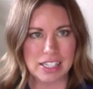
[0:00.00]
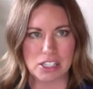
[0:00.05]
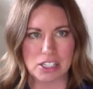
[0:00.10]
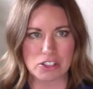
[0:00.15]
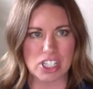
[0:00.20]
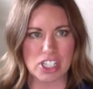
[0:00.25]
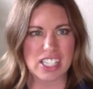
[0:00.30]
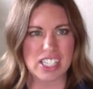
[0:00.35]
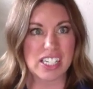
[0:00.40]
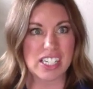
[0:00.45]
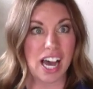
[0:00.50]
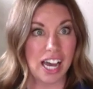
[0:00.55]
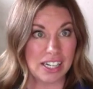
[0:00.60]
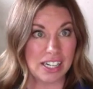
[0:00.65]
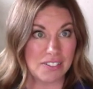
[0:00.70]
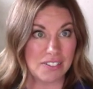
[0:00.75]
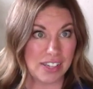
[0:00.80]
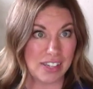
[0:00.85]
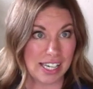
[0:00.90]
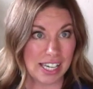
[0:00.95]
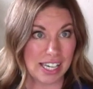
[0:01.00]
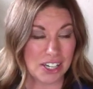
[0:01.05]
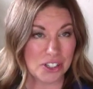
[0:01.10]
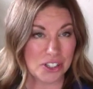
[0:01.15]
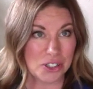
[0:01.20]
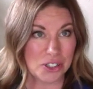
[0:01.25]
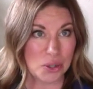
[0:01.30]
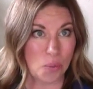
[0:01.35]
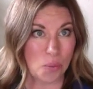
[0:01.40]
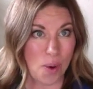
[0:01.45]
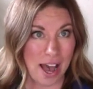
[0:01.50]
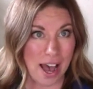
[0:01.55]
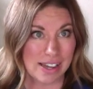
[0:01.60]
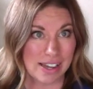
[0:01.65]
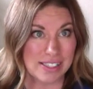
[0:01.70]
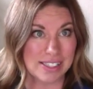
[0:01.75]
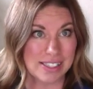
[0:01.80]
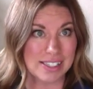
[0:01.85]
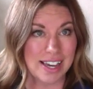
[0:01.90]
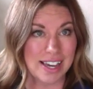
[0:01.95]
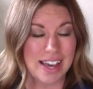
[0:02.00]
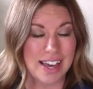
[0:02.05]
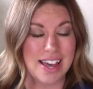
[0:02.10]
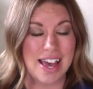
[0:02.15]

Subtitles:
There's a ton of it here in the West,